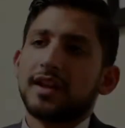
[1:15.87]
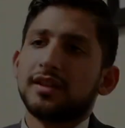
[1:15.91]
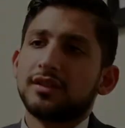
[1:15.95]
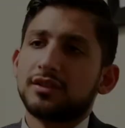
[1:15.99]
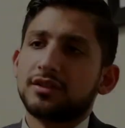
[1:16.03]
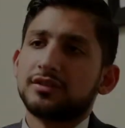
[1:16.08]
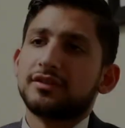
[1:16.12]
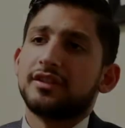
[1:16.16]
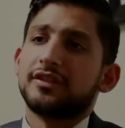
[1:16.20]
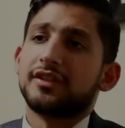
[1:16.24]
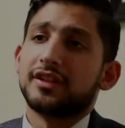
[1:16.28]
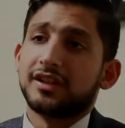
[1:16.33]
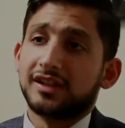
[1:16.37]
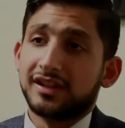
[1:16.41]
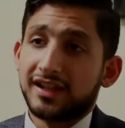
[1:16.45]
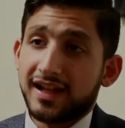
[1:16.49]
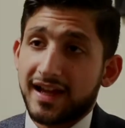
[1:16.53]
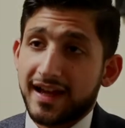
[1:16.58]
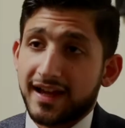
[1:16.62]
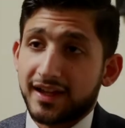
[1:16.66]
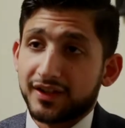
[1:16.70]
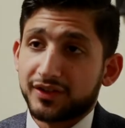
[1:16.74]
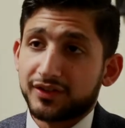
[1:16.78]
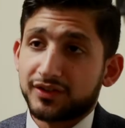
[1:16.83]
I learned in the
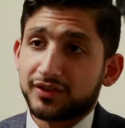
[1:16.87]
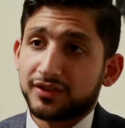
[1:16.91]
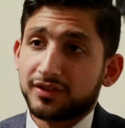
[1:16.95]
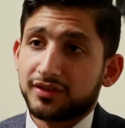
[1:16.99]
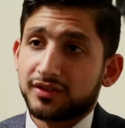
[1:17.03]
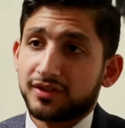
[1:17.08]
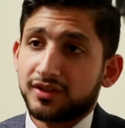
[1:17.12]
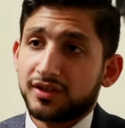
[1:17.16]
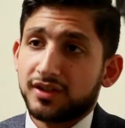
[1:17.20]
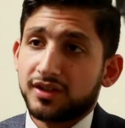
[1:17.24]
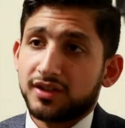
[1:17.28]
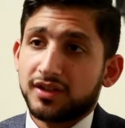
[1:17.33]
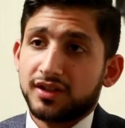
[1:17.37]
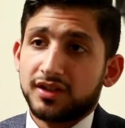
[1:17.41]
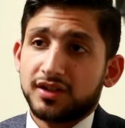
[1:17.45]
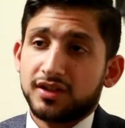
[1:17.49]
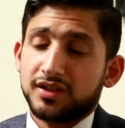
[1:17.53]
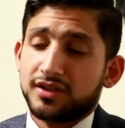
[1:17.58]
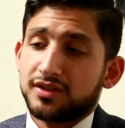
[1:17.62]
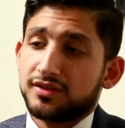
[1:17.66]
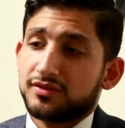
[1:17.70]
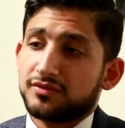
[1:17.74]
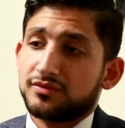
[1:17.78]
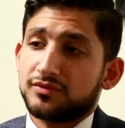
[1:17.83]
class
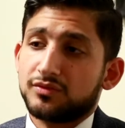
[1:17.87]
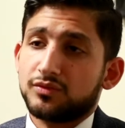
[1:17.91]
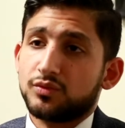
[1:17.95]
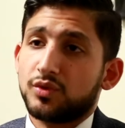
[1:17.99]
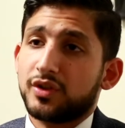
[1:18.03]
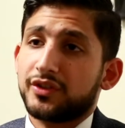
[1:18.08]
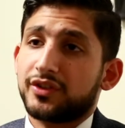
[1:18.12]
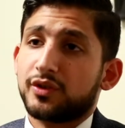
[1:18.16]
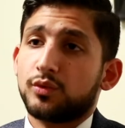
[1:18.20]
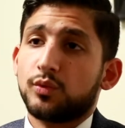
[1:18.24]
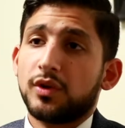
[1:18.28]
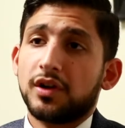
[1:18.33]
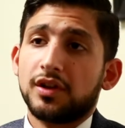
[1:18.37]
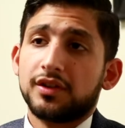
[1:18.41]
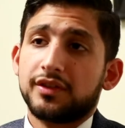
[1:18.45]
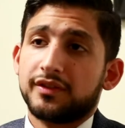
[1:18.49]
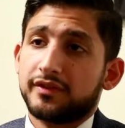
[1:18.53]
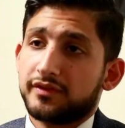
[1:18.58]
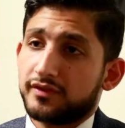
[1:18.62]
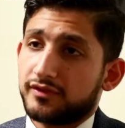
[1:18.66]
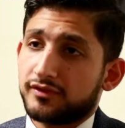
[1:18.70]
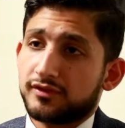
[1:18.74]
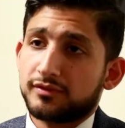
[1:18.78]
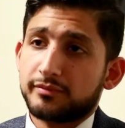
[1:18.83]
was a wealth
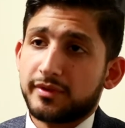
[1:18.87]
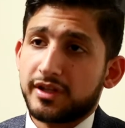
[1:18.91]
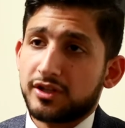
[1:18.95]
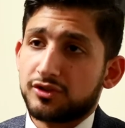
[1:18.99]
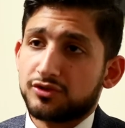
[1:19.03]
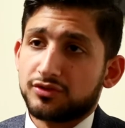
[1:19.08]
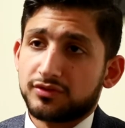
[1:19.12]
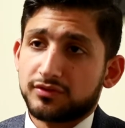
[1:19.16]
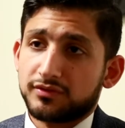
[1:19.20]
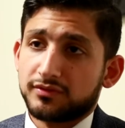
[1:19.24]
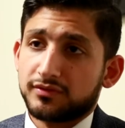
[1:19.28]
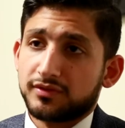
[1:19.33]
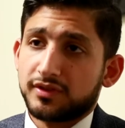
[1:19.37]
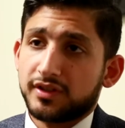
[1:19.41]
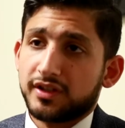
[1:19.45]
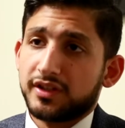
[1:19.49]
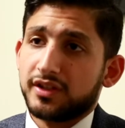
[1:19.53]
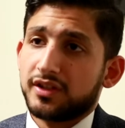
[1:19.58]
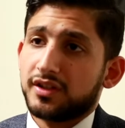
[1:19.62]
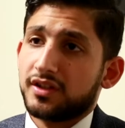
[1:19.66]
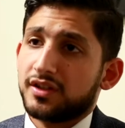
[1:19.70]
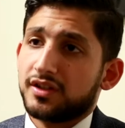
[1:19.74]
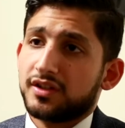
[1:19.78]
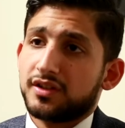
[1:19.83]
of information.
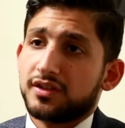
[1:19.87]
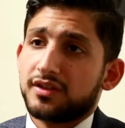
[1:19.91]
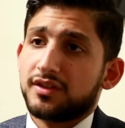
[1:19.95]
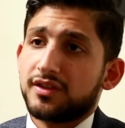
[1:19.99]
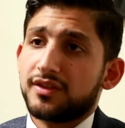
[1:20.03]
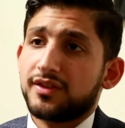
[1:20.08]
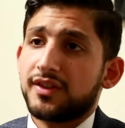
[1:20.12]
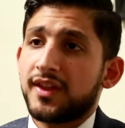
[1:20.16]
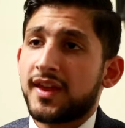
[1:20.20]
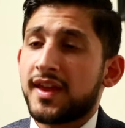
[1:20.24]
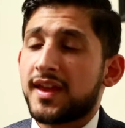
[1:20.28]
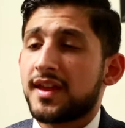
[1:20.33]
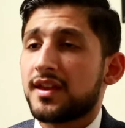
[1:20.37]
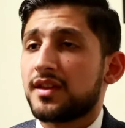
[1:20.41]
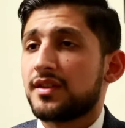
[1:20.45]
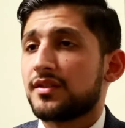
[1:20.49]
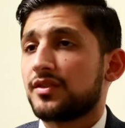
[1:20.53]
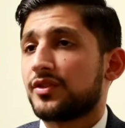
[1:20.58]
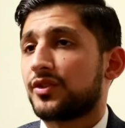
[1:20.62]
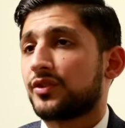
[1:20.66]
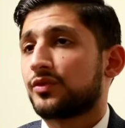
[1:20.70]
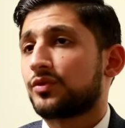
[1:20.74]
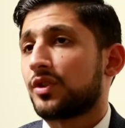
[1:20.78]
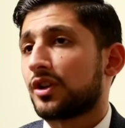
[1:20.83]

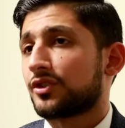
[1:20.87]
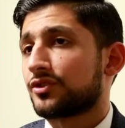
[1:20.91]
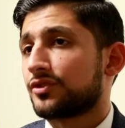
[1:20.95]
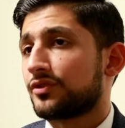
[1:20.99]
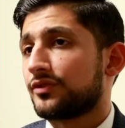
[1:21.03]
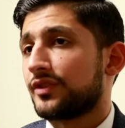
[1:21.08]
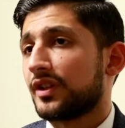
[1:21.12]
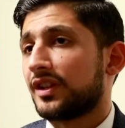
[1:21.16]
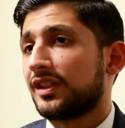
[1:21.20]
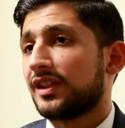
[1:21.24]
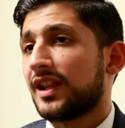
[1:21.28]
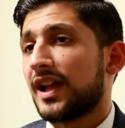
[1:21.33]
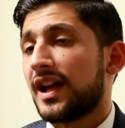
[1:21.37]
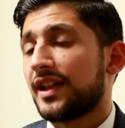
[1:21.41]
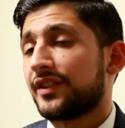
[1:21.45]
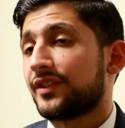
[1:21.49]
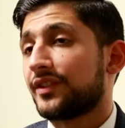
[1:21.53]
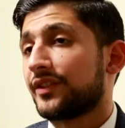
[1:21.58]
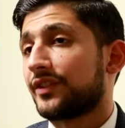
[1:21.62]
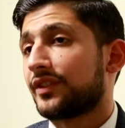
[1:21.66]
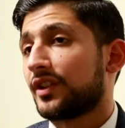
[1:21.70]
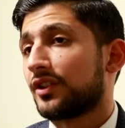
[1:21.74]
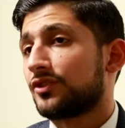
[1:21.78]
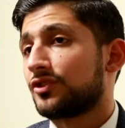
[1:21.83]
They structured the
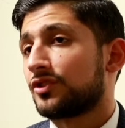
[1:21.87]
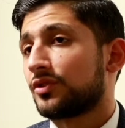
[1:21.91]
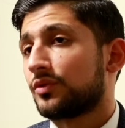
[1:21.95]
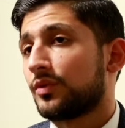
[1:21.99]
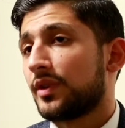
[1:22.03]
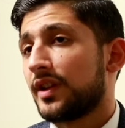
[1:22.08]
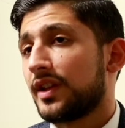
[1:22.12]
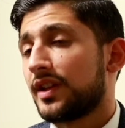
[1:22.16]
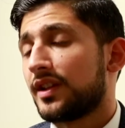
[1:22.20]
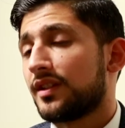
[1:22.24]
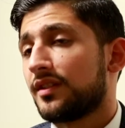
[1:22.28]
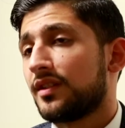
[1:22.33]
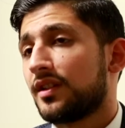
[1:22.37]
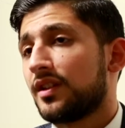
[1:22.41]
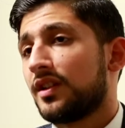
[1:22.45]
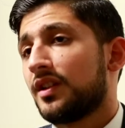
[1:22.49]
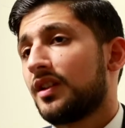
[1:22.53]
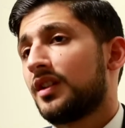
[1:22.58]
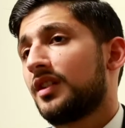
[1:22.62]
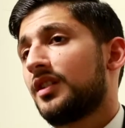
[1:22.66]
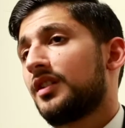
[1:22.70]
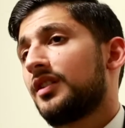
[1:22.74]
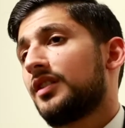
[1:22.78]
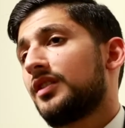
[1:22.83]
class in such a way
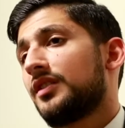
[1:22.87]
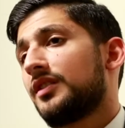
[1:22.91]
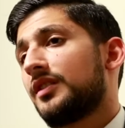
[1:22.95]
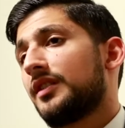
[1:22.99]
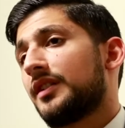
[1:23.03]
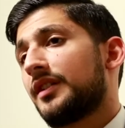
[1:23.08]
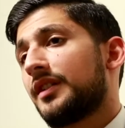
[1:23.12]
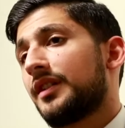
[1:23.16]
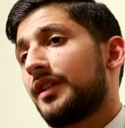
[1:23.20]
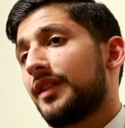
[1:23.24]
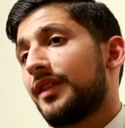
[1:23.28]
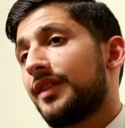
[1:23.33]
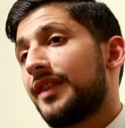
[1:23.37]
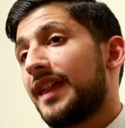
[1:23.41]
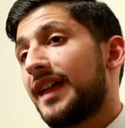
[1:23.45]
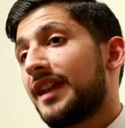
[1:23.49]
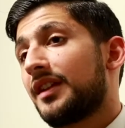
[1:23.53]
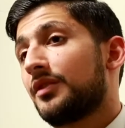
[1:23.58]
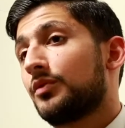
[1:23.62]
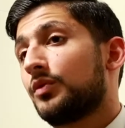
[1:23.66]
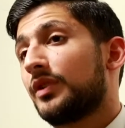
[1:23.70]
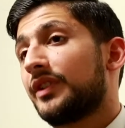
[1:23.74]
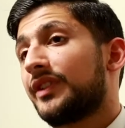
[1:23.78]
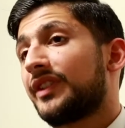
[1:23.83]
that
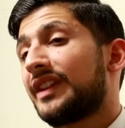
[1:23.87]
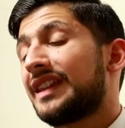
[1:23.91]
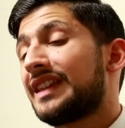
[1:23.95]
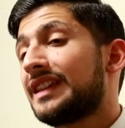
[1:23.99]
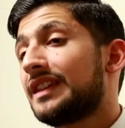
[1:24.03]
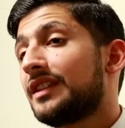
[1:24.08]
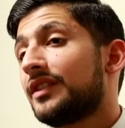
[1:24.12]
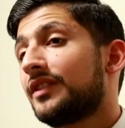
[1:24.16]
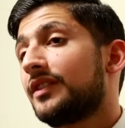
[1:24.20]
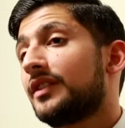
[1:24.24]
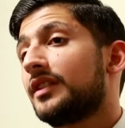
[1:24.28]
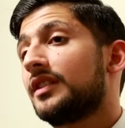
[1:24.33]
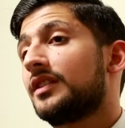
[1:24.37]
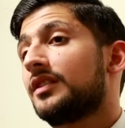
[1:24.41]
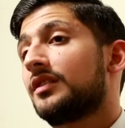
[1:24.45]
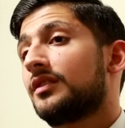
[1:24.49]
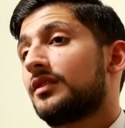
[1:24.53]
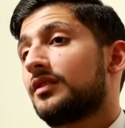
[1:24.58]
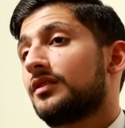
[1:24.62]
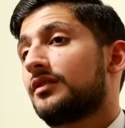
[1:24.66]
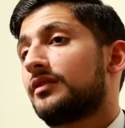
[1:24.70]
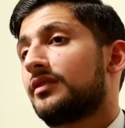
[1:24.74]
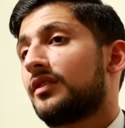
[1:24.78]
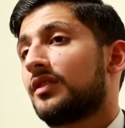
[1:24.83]
it was easy
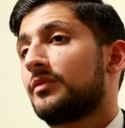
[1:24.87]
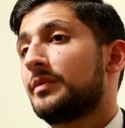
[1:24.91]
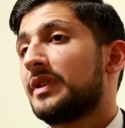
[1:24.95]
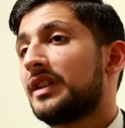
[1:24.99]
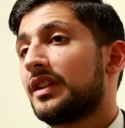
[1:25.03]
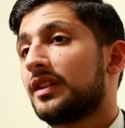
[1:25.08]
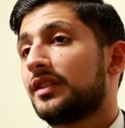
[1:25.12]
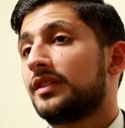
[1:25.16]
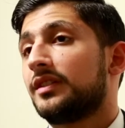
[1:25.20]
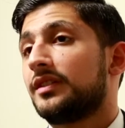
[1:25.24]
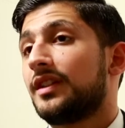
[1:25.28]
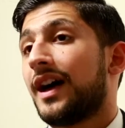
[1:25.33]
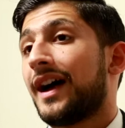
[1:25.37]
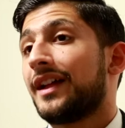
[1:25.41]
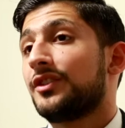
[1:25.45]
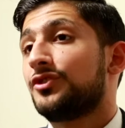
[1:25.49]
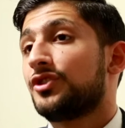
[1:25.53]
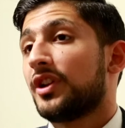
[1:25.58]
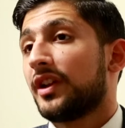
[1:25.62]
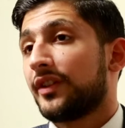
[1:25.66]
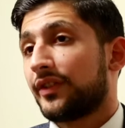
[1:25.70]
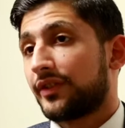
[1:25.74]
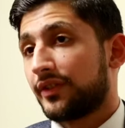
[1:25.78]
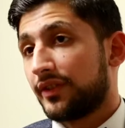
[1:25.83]
for me to
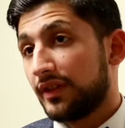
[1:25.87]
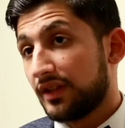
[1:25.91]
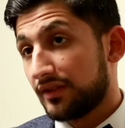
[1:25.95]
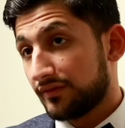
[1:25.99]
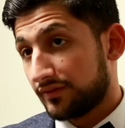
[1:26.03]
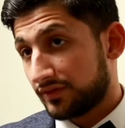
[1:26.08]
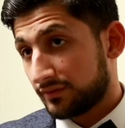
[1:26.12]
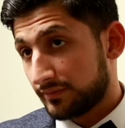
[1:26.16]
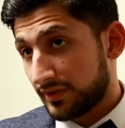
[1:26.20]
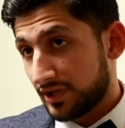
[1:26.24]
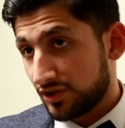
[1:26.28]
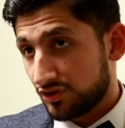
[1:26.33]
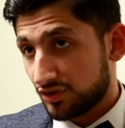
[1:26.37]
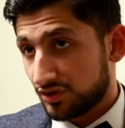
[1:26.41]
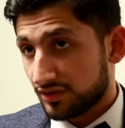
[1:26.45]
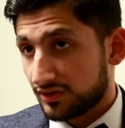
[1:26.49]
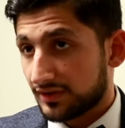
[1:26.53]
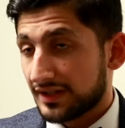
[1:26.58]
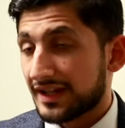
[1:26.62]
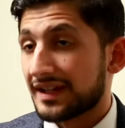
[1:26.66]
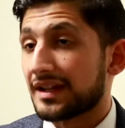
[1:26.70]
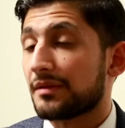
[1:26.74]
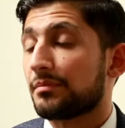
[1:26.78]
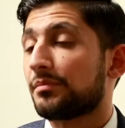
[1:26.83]
digest the
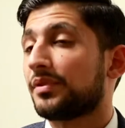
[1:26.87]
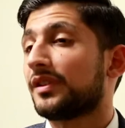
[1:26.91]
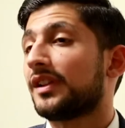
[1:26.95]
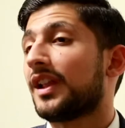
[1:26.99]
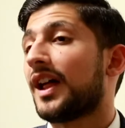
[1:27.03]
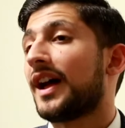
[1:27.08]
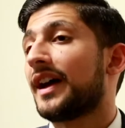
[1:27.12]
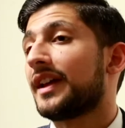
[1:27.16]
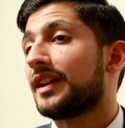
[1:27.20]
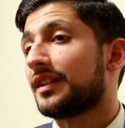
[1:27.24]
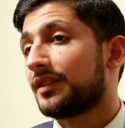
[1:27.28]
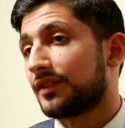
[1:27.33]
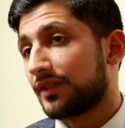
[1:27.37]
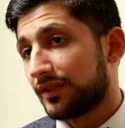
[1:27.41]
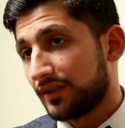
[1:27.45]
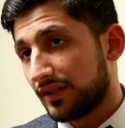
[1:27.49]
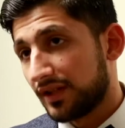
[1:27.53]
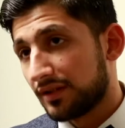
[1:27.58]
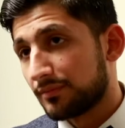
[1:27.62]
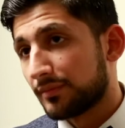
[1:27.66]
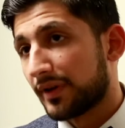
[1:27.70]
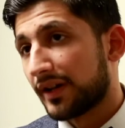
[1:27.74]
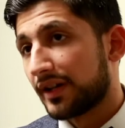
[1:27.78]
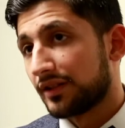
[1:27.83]
information and apply it
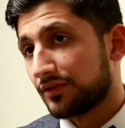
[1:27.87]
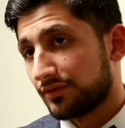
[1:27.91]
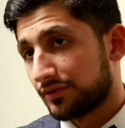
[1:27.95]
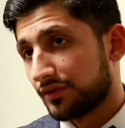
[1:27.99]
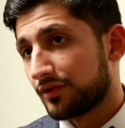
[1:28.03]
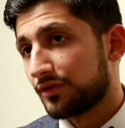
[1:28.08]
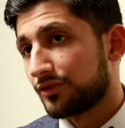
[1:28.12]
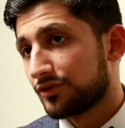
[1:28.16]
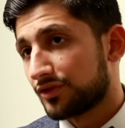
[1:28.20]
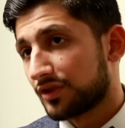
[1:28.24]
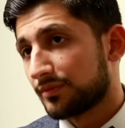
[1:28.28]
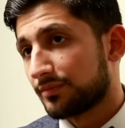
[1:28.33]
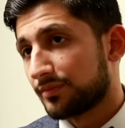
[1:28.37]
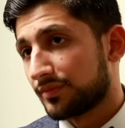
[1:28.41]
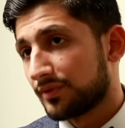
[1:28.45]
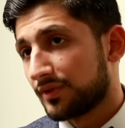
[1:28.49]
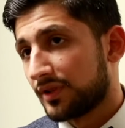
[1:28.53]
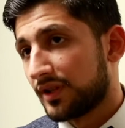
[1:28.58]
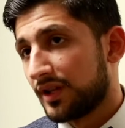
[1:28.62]
in my internship.